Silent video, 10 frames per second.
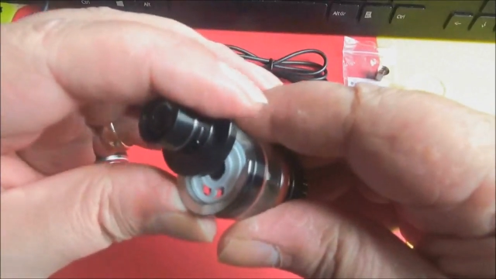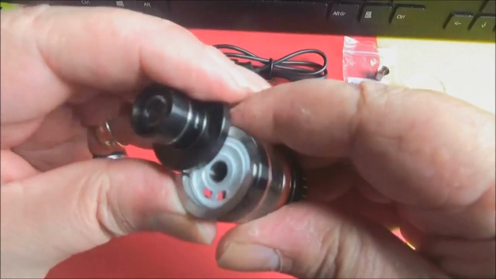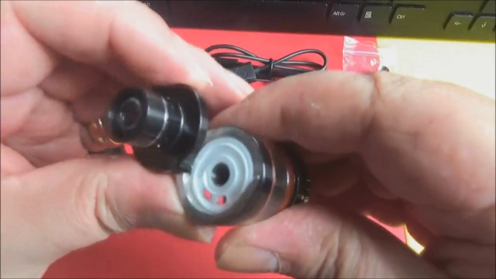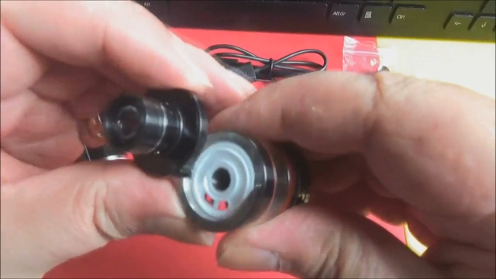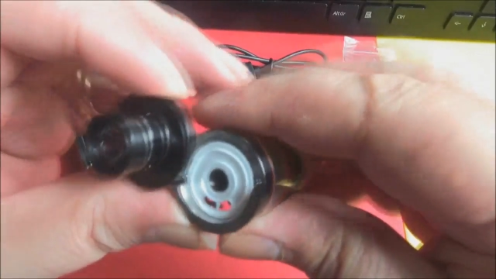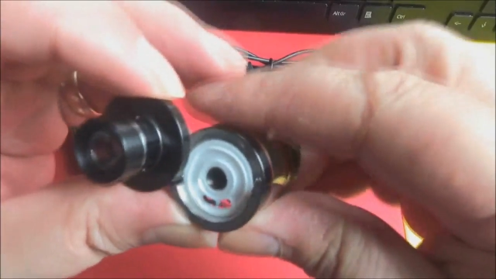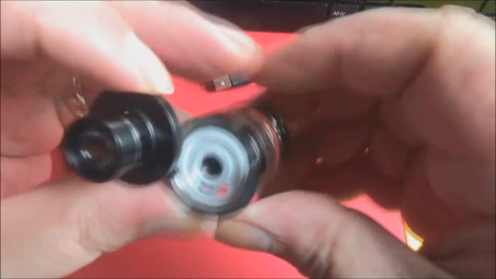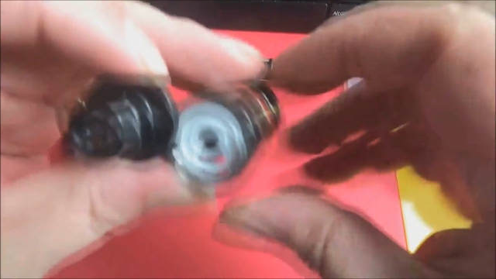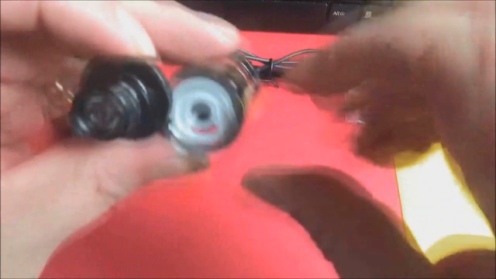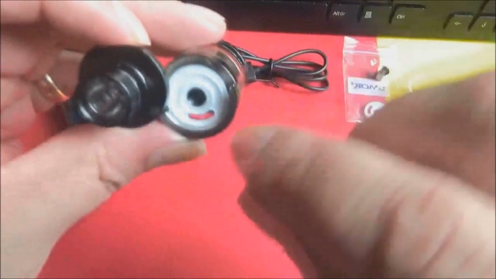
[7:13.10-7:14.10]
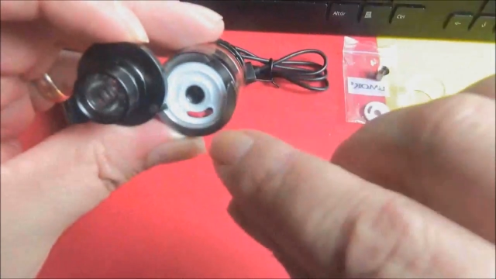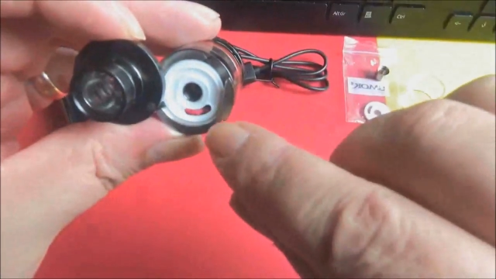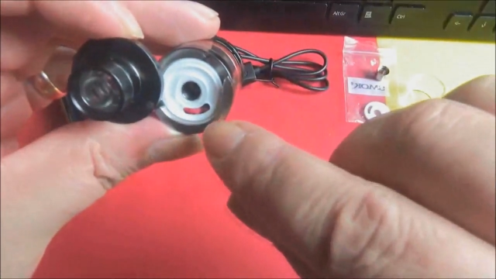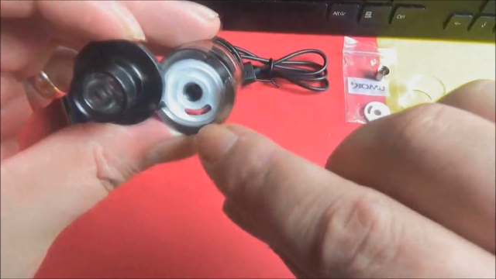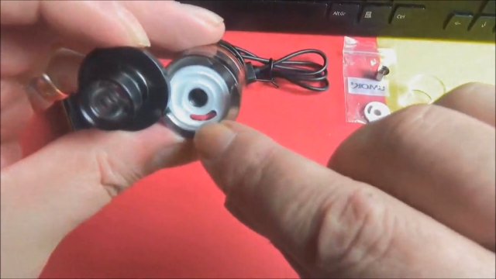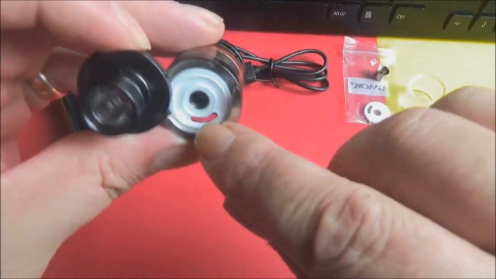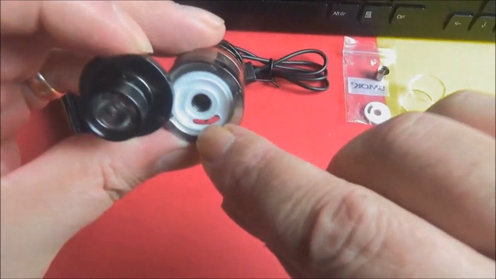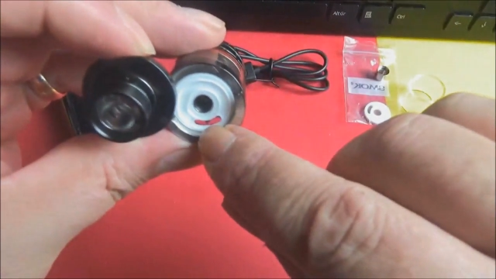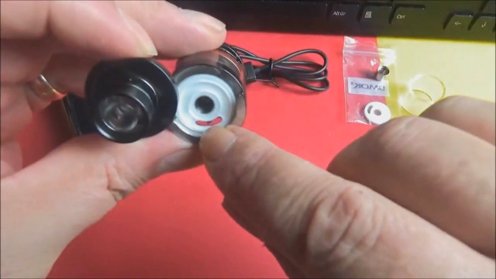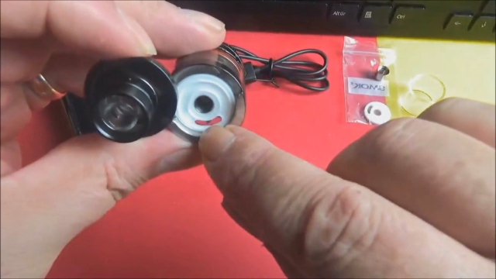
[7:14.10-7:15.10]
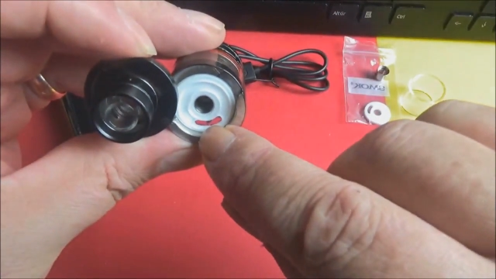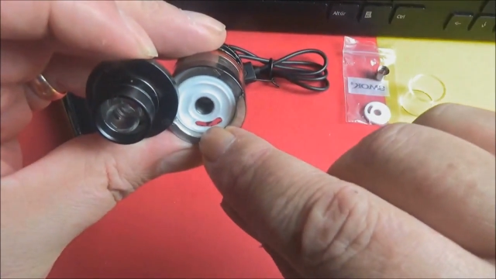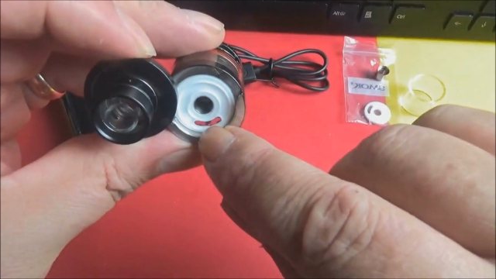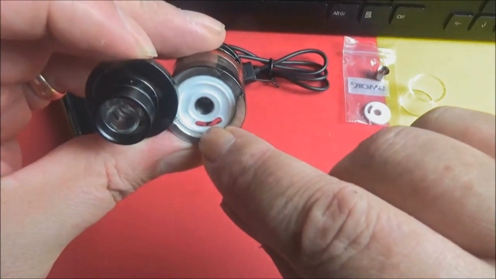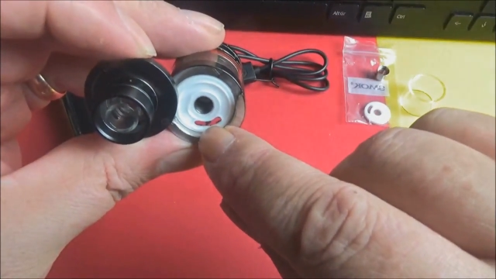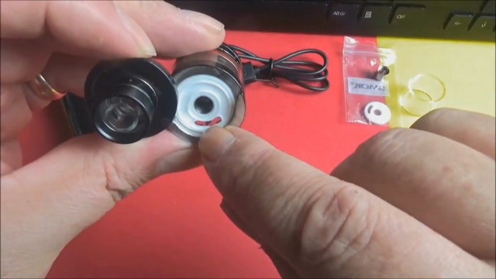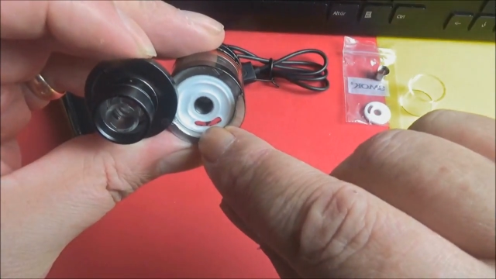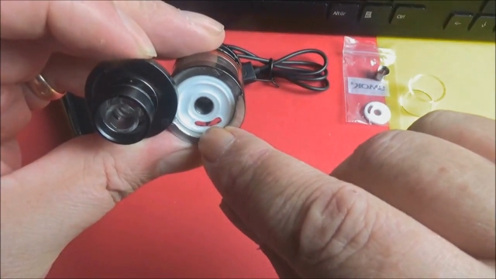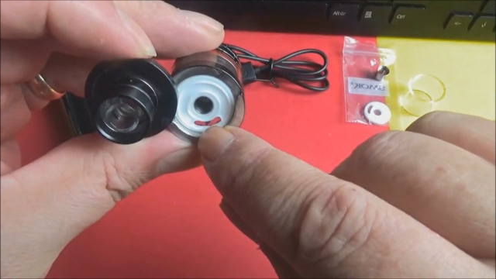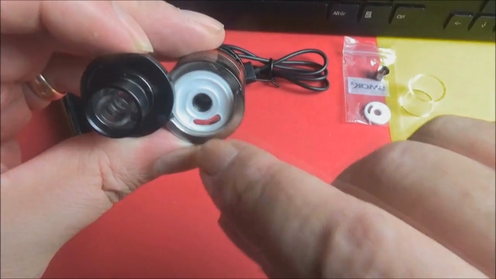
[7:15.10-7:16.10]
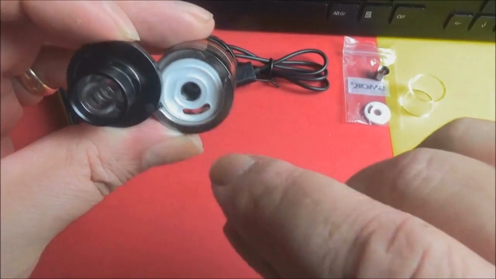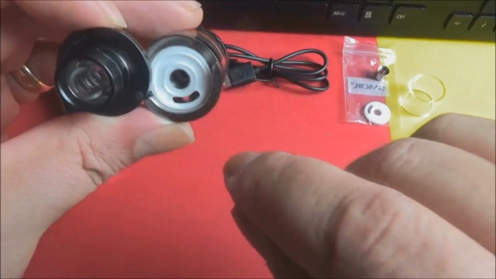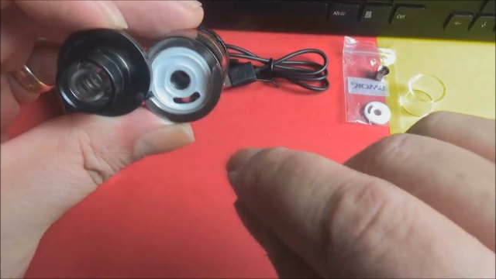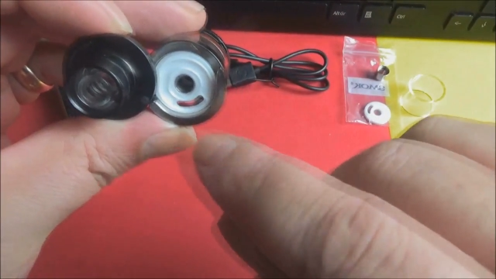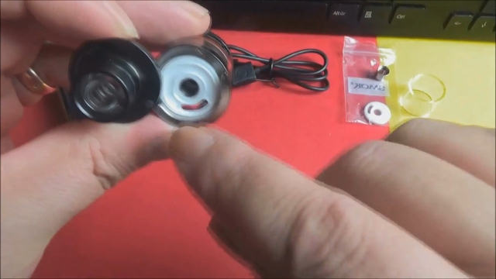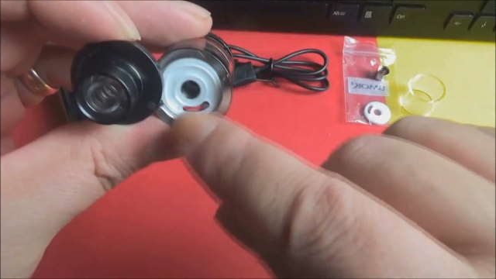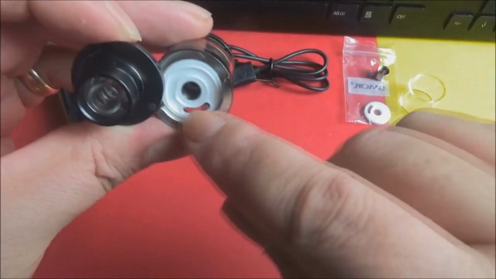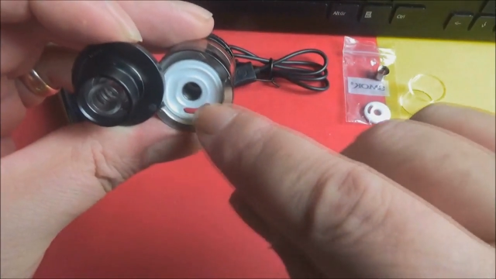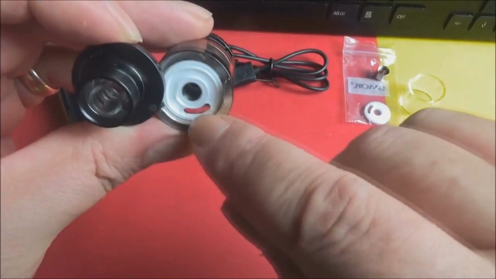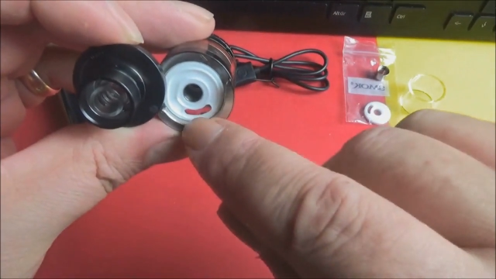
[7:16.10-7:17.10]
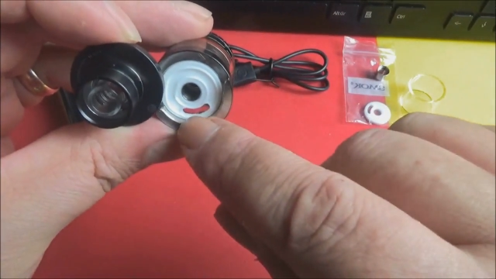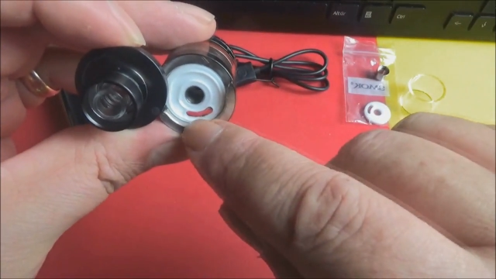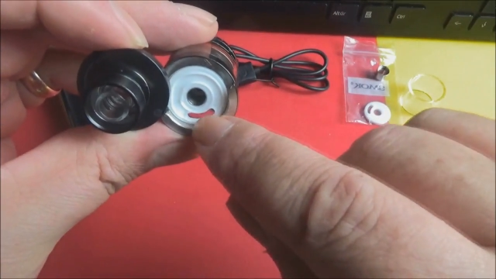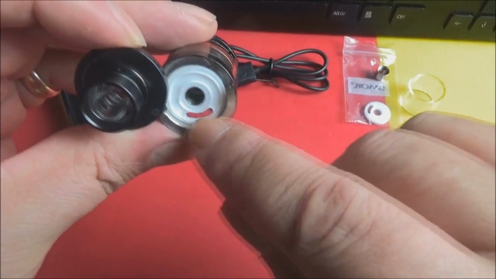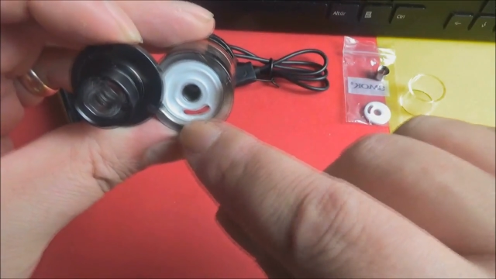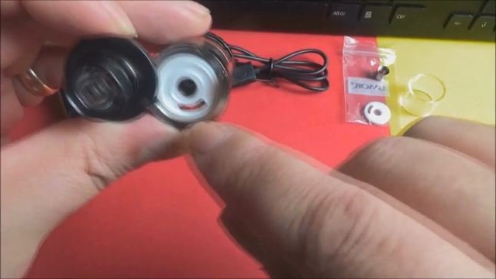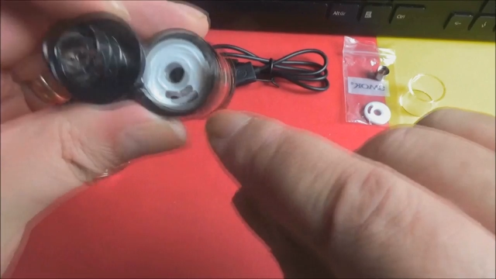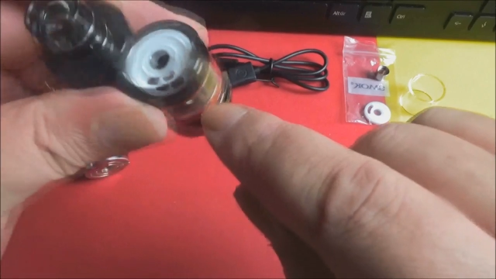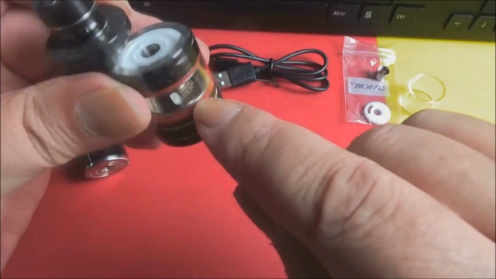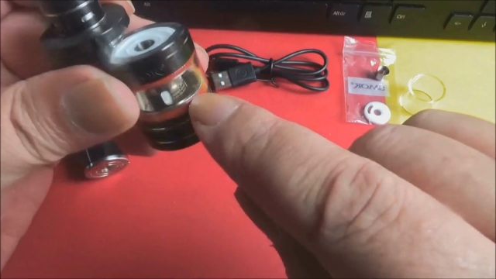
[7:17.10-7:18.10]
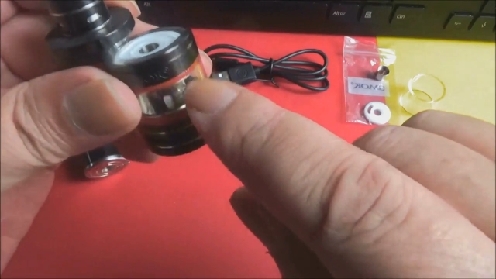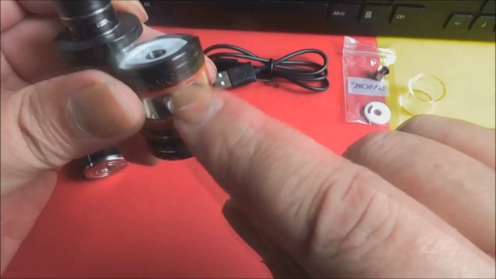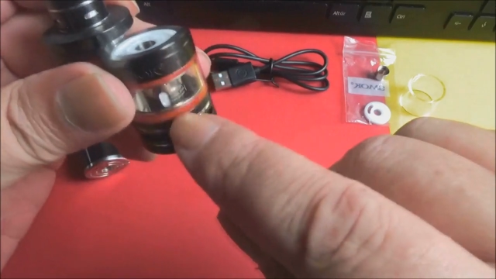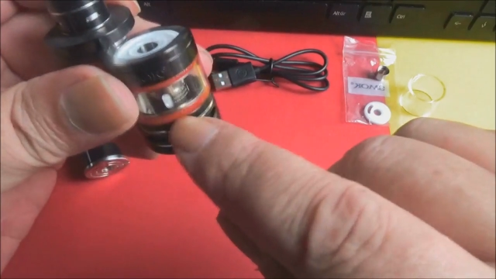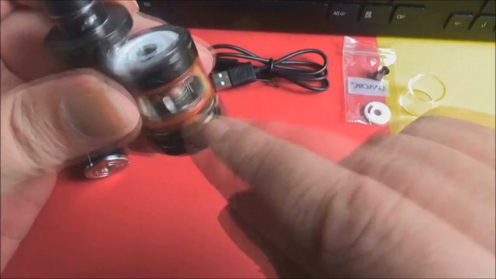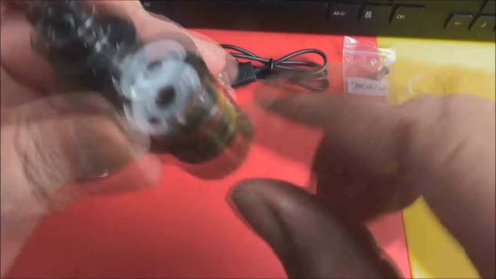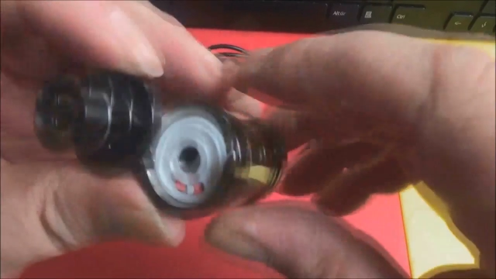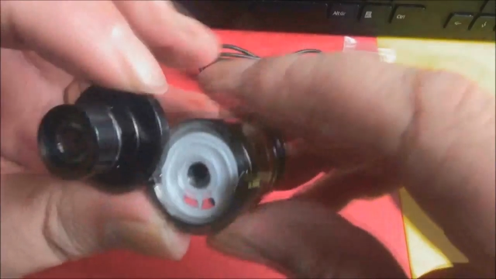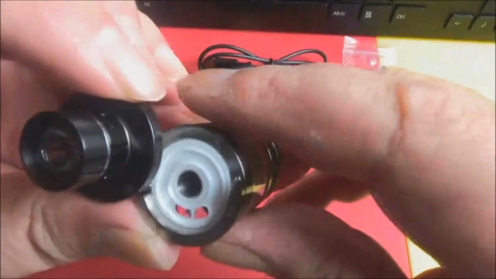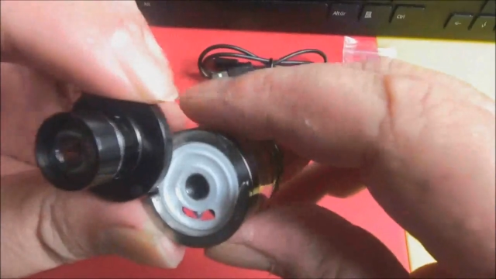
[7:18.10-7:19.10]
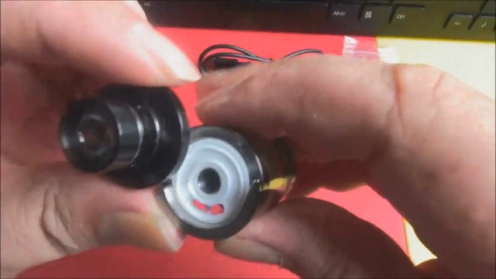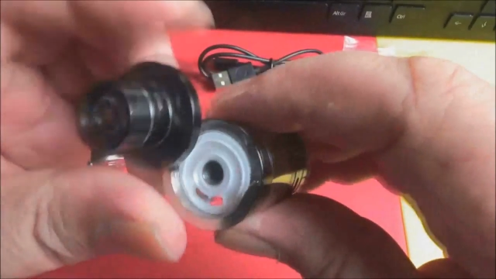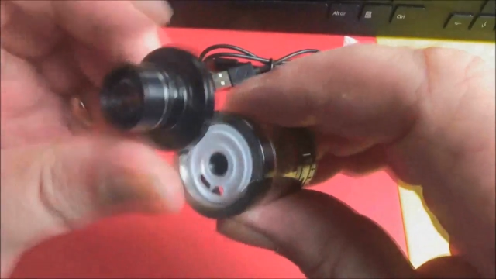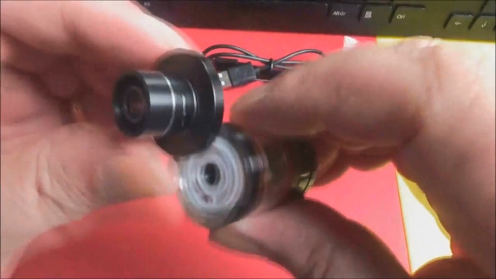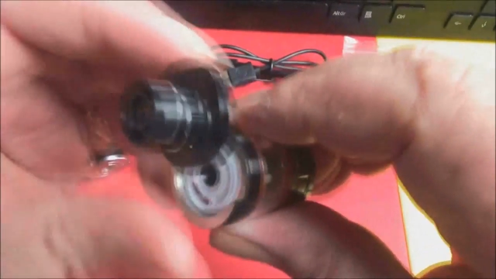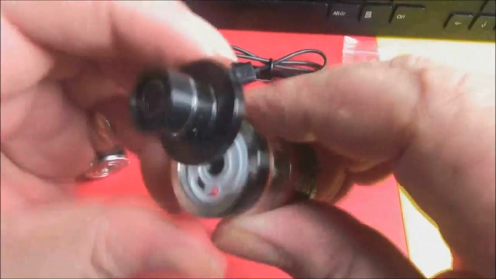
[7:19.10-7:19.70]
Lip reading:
No face is visible, so there are no lips to read.